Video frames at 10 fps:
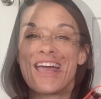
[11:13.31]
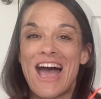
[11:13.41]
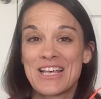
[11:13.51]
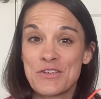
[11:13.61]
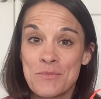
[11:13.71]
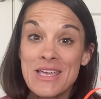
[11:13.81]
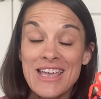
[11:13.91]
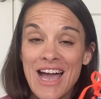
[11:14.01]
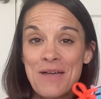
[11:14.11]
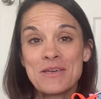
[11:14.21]
As for me,
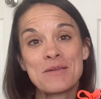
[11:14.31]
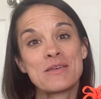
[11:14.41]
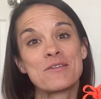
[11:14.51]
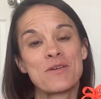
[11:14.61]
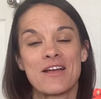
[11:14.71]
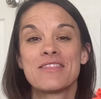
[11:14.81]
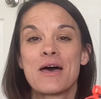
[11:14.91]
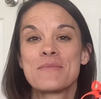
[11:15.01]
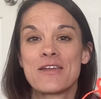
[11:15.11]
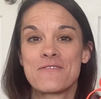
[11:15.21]
I'm going to be wearing
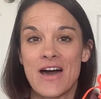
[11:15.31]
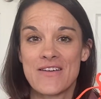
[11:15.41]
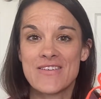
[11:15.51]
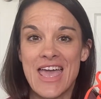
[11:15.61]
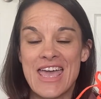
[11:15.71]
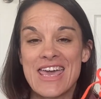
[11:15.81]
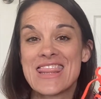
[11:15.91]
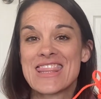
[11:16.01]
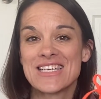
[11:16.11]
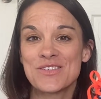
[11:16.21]
them in a
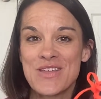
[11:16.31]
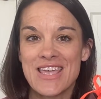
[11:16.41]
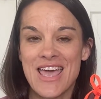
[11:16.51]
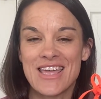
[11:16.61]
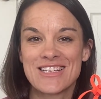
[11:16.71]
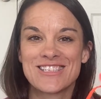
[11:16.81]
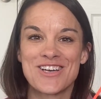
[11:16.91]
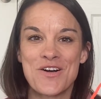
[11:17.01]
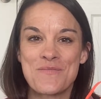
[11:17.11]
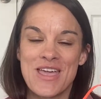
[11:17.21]
5K this weekend,
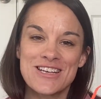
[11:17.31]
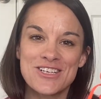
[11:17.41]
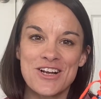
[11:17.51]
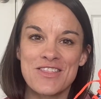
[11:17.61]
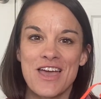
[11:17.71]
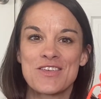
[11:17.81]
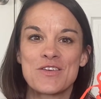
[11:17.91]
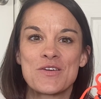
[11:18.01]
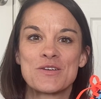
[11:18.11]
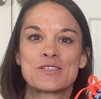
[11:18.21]
so make sure that
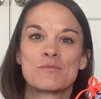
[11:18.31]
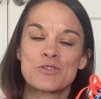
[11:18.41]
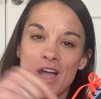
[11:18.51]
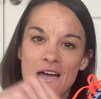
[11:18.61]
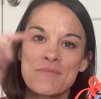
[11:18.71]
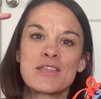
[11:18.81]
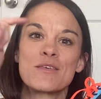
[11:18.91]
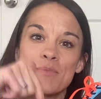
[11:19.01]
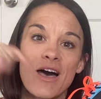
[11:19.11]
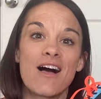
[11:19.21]
you subscribe, hit the
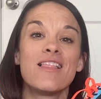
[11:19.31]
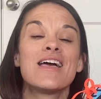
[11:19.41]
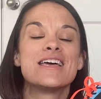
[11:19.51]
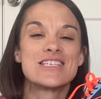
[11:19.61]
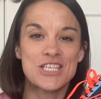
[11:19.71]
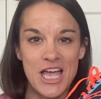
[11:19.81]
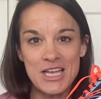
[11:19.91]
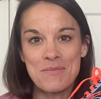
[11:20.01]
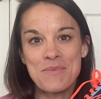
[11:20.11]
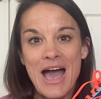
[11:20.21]
bell, check
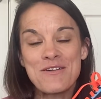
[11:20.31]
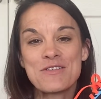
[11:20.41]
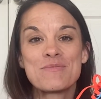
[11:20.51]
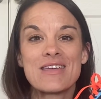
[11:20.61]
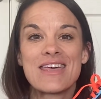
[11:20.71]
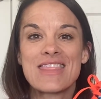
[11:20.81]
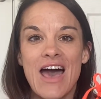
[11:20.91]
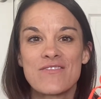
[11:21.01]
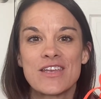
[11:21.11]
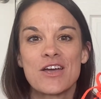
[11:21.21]
back with me in
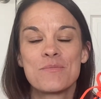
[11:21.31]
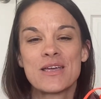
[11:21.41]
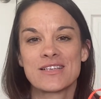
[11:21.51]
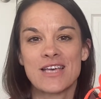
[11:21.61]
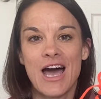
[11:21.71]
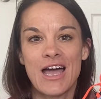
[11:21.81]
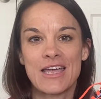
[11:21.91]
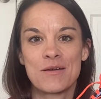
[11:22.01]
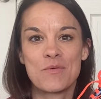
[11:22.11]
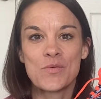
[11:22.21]
that video because I
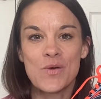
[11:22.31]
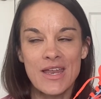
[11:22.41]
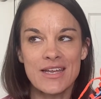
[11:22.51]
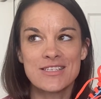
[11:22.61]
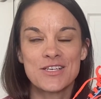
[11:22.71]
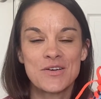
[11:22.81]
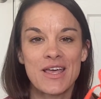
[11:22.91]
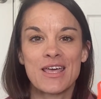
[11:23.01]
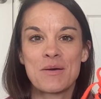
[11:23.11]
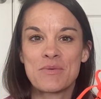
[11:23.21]
am ready to
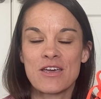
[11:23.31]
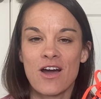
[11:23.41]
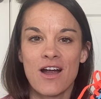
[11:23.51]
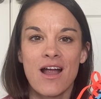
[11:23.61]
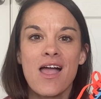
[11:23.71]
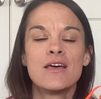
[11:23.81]
hit a PR.